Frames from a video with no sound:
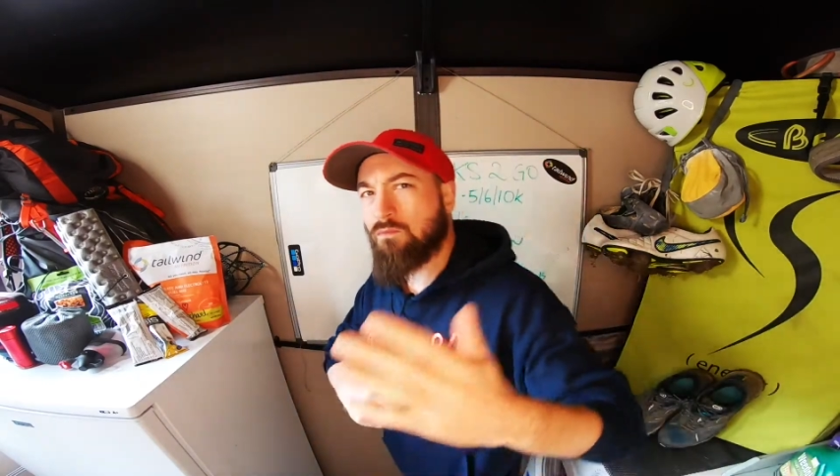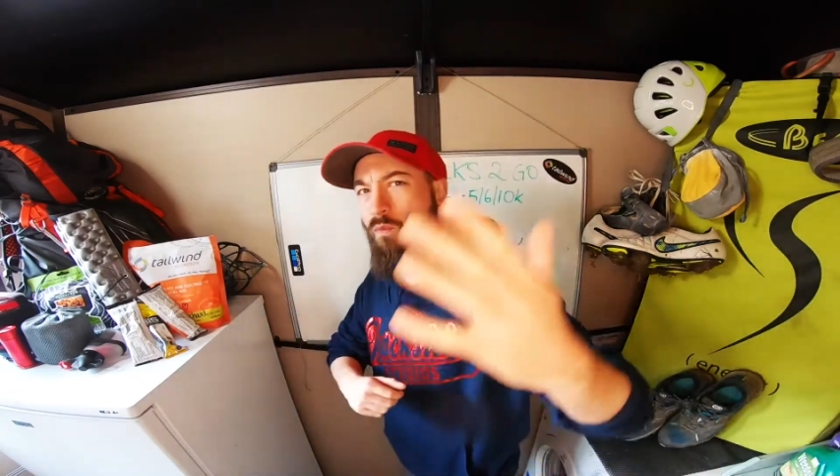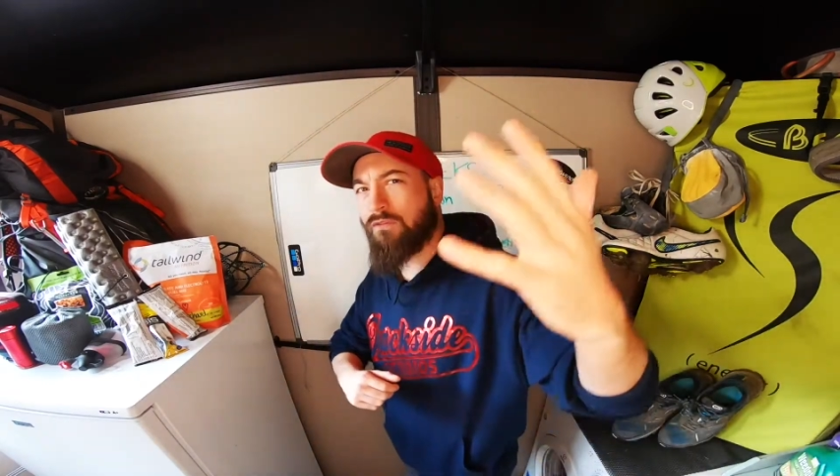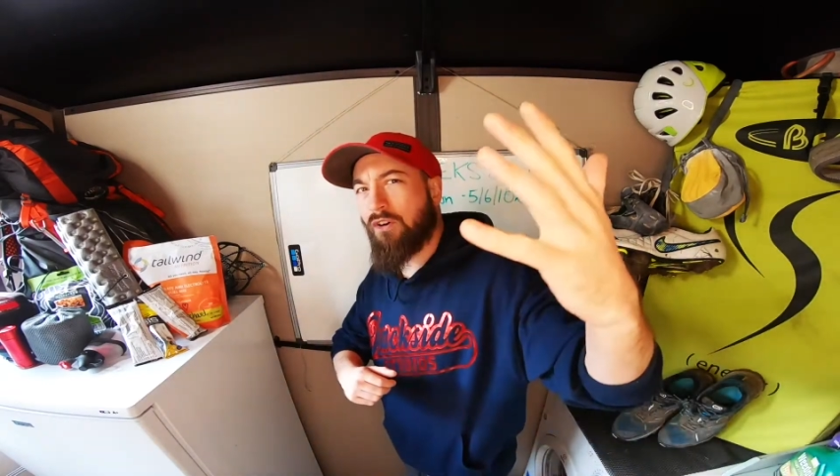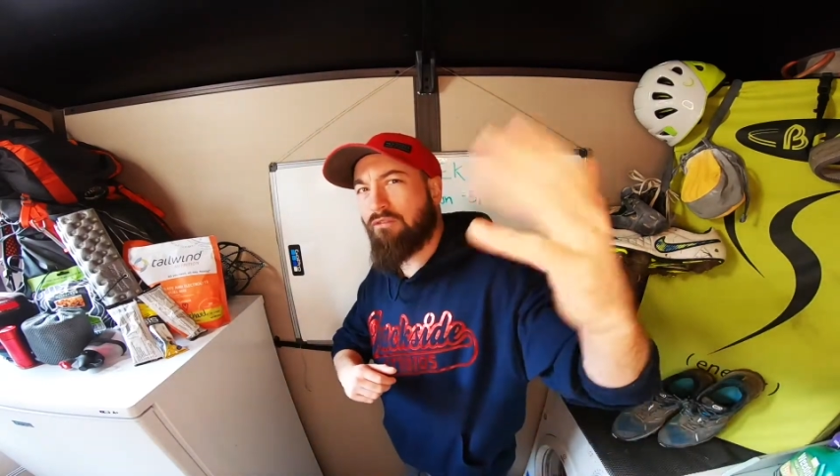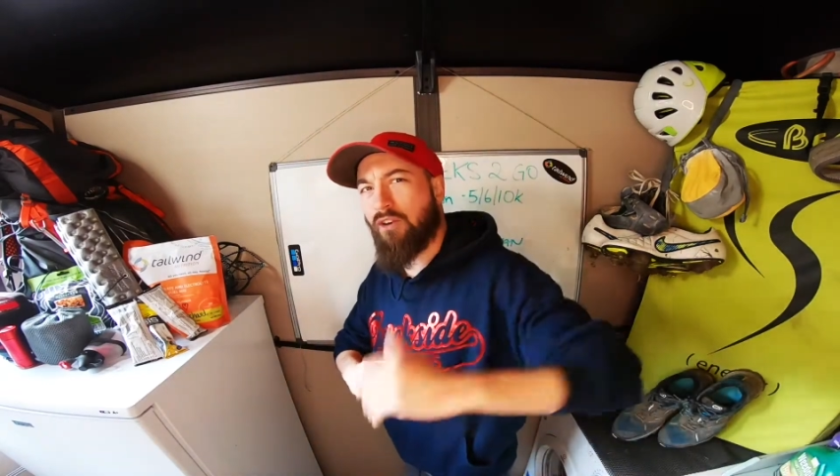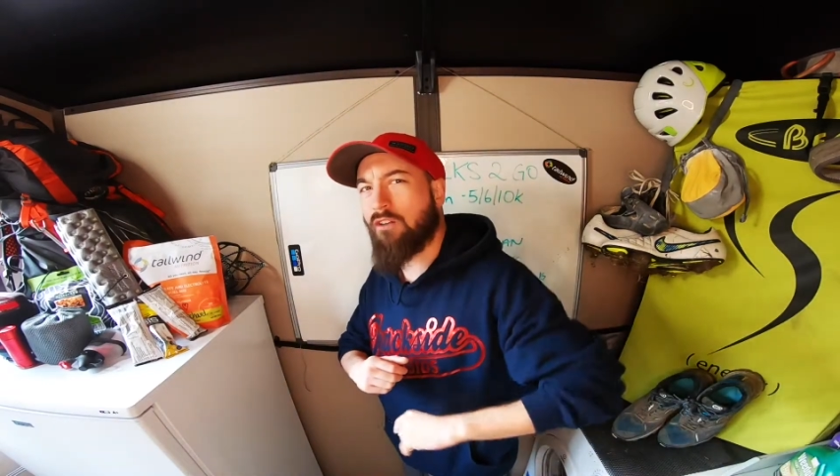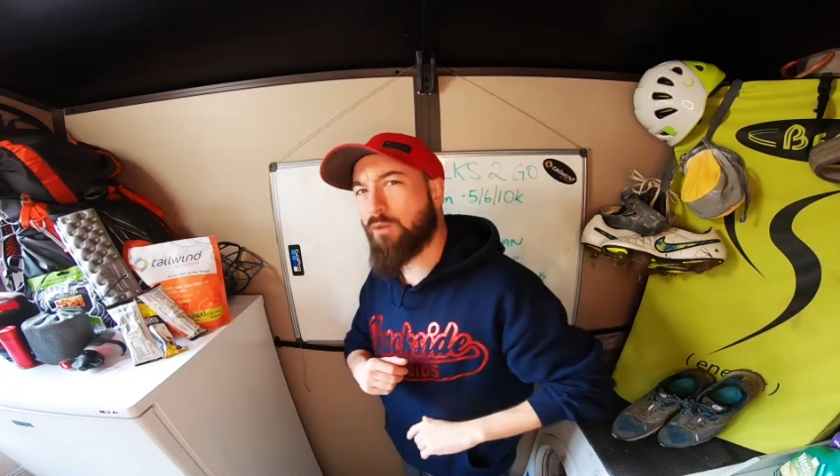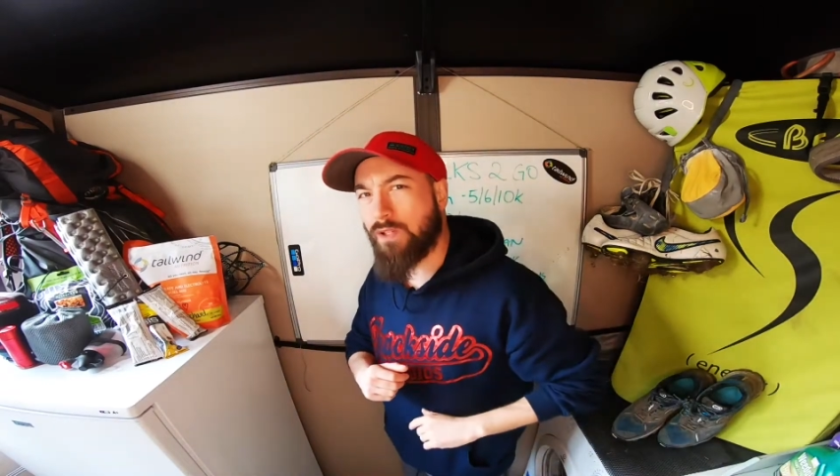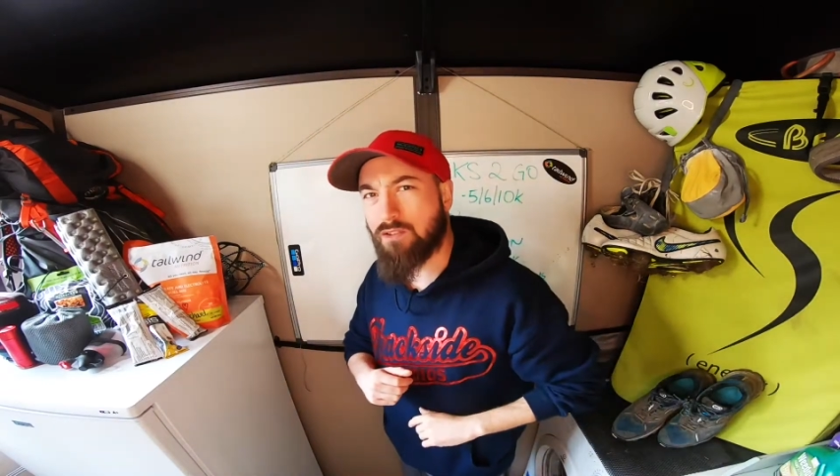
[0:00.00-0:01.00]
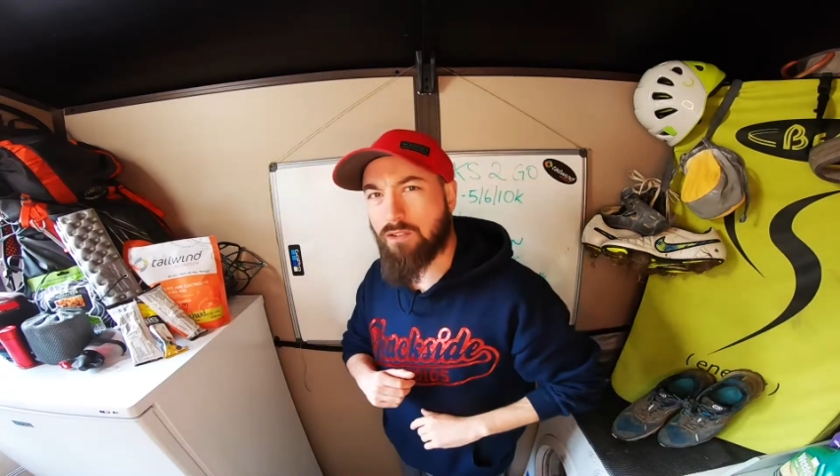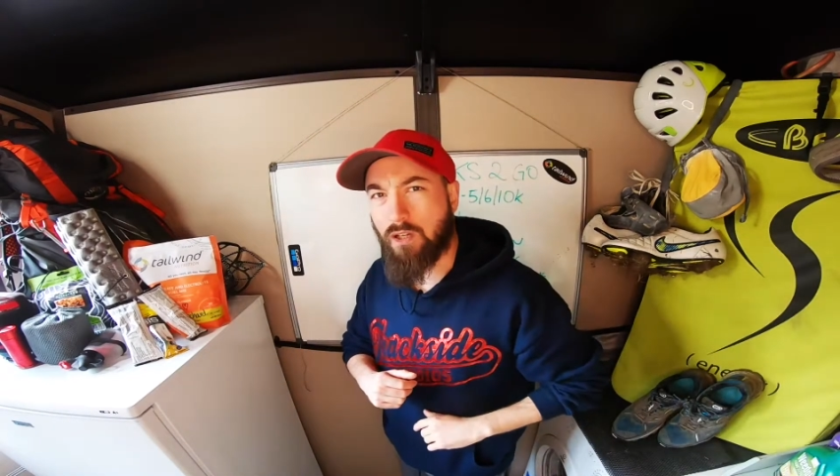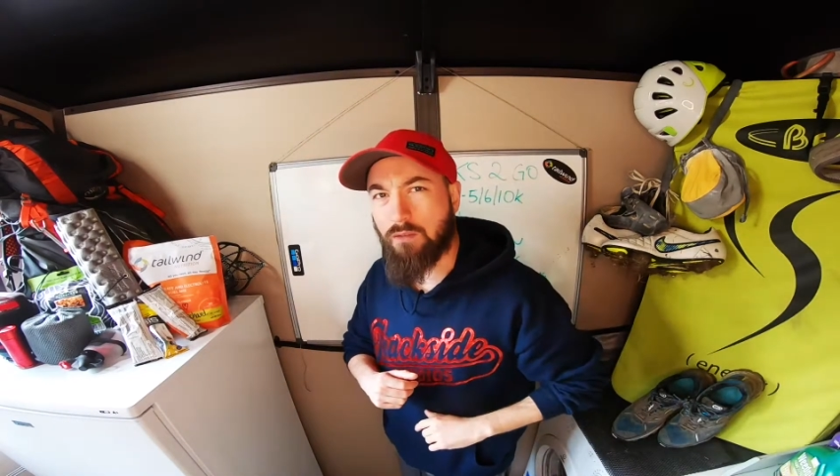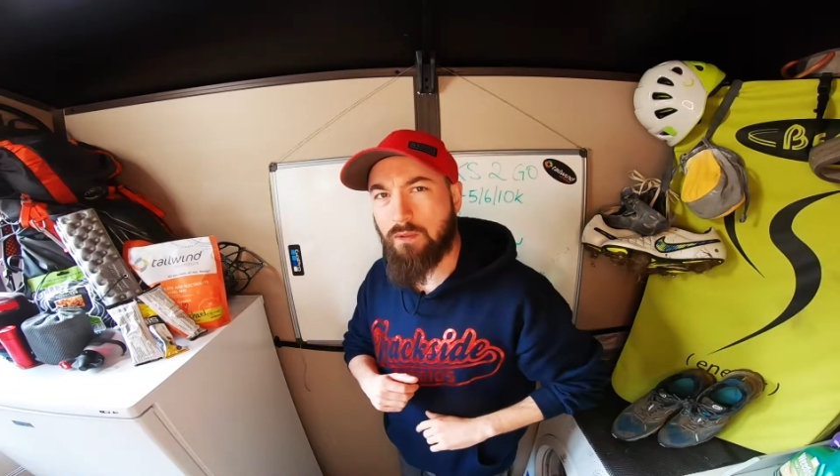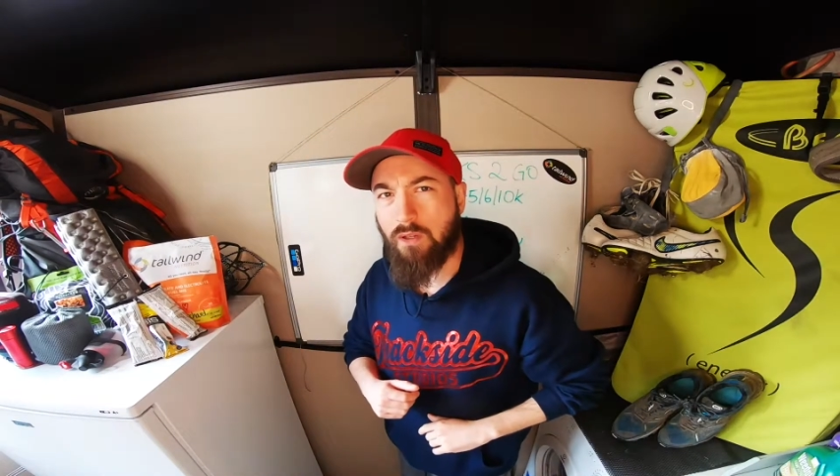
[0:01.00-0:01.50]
we've got 5 weeks to go.